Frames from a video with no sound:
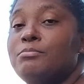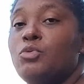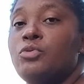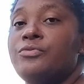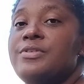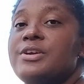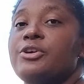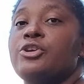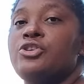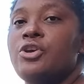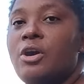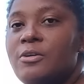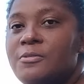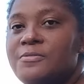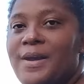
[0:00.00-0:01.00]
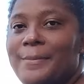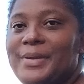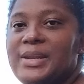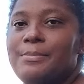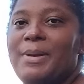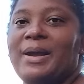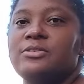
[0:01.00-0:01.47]
moved their young
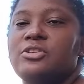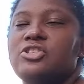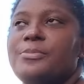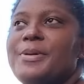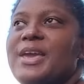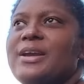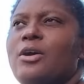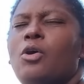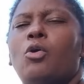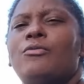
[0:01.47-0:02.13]
family back to Jamaica